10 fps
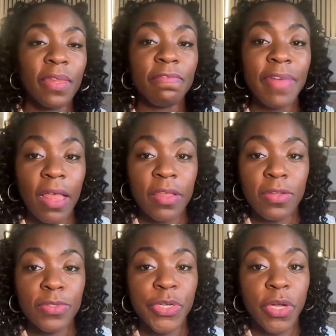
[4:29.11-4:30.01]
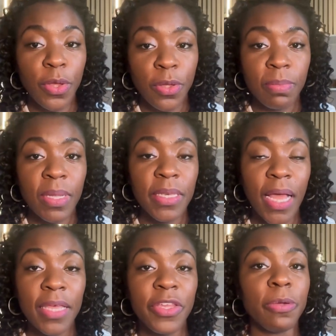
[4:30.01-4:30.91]
values your home,
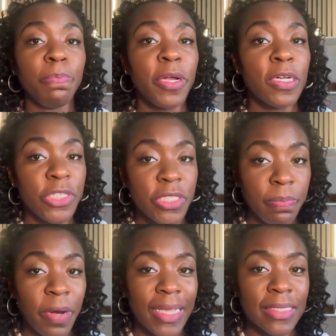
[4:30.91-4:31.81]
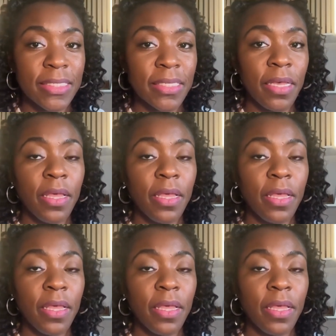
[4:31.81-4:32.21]
not your purchase price.